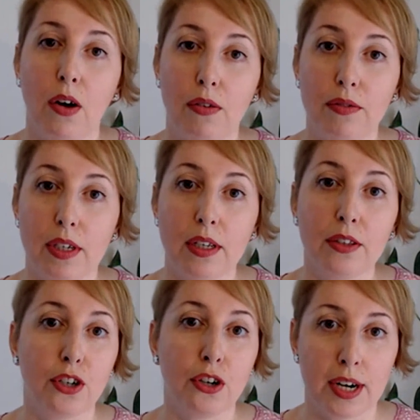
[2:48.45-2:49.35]
of the
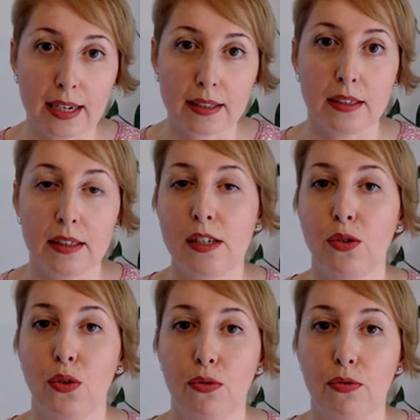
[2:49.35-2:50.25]

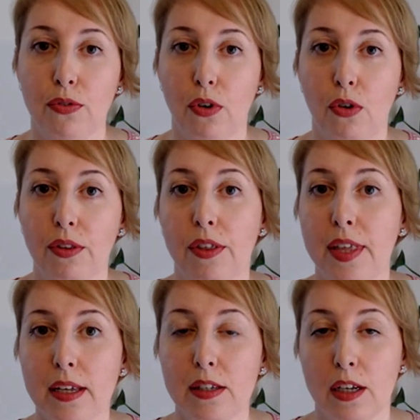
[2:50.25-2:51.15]
interconnectedness of all the
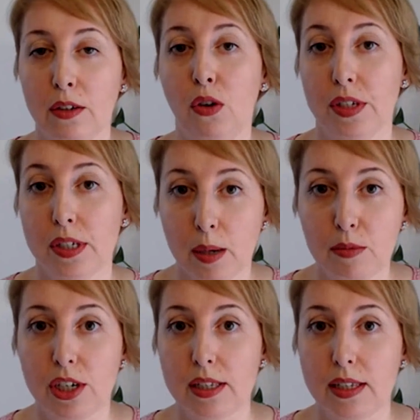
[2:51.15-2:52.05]
things and all the
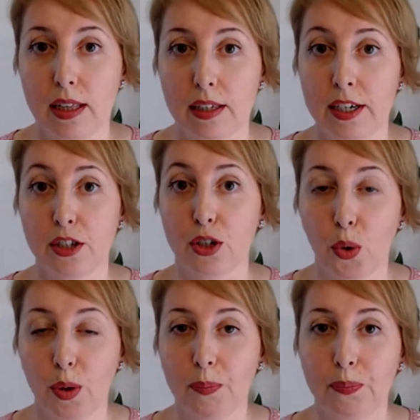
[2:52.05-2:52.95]
subjects they learn at
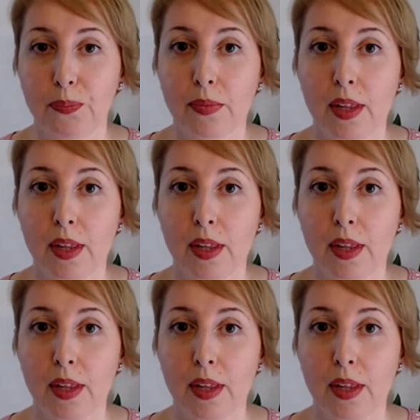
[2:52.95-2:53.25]
school.